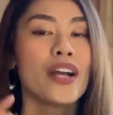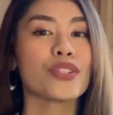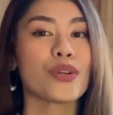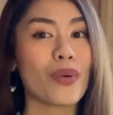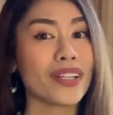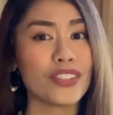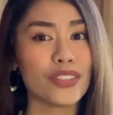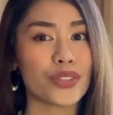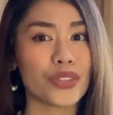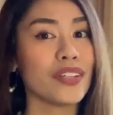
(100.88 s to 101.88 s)
So what do
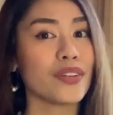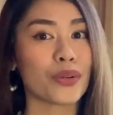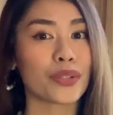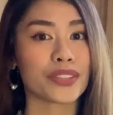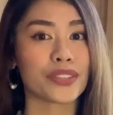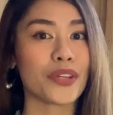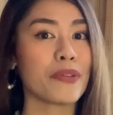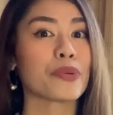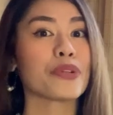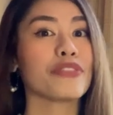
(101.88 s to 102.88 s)
you do in order to
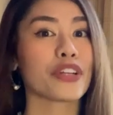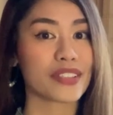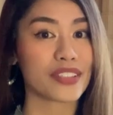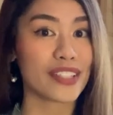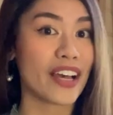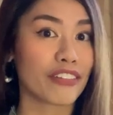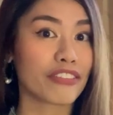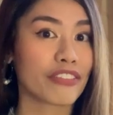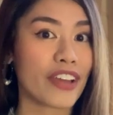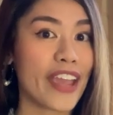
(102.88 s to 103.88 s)
improve yourself
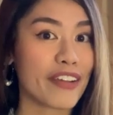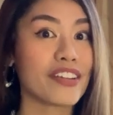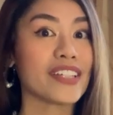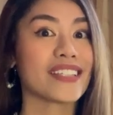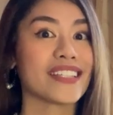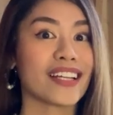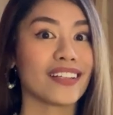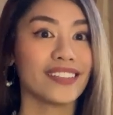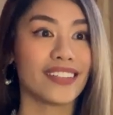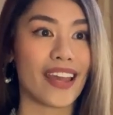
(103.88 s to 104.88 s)
every
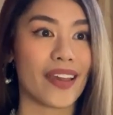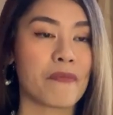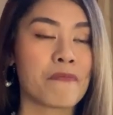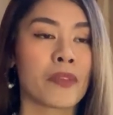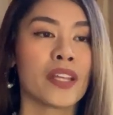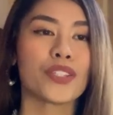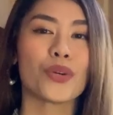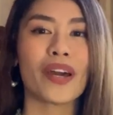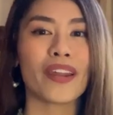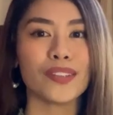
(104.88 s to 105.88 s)
single day? So
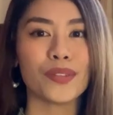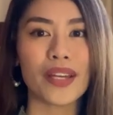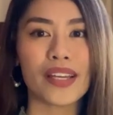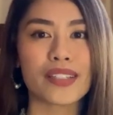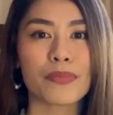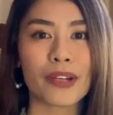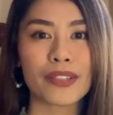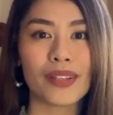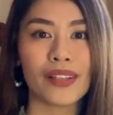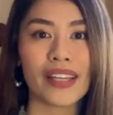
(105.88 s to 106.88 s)
what I do is,
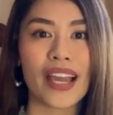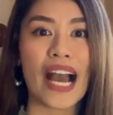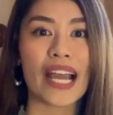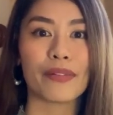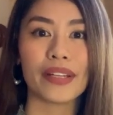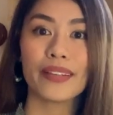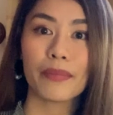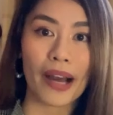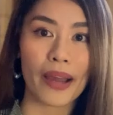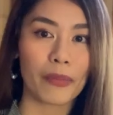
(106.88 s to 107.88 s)
personally, I read the
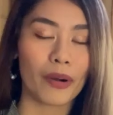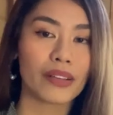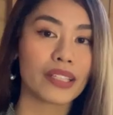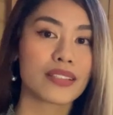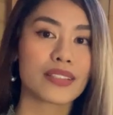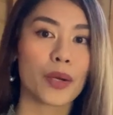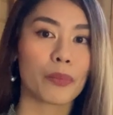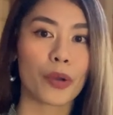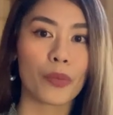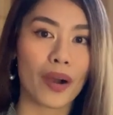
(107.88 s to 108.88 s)
Bible. That's
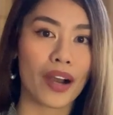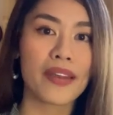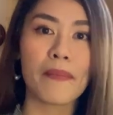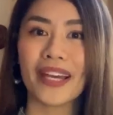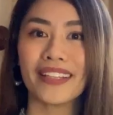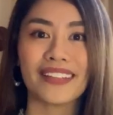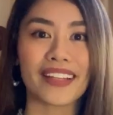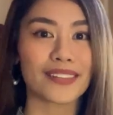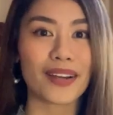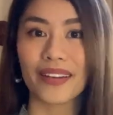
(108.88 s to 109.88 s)
number 1.
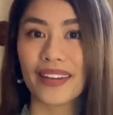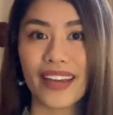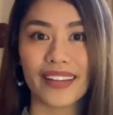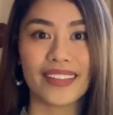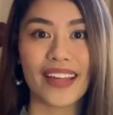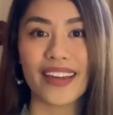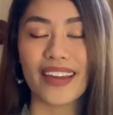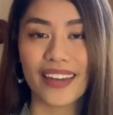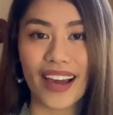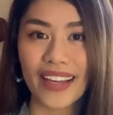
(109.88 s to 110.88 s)
Meditate on it day and
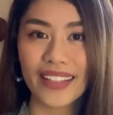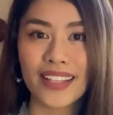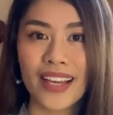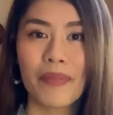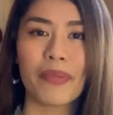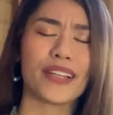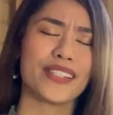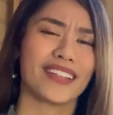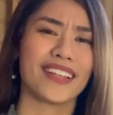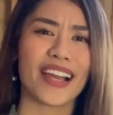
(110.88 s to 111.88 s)
night because
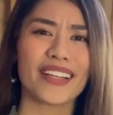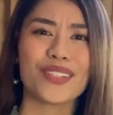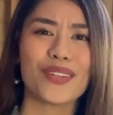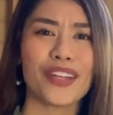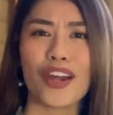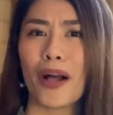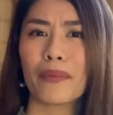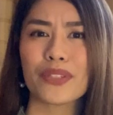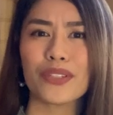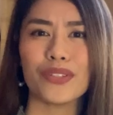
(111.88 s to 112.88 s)
it guides you, it
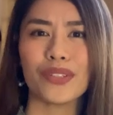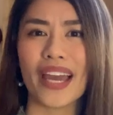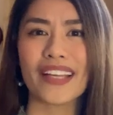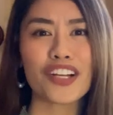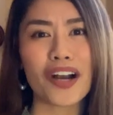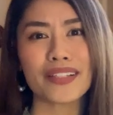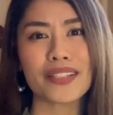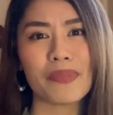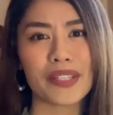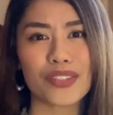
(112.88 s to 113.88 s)
helps you, and God
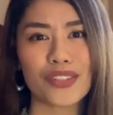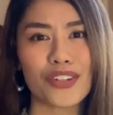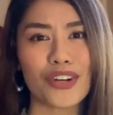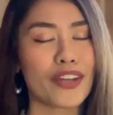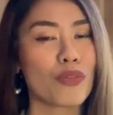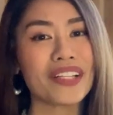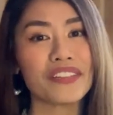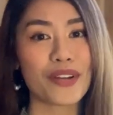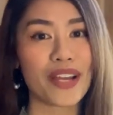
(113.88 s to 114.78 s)
speaks to you on what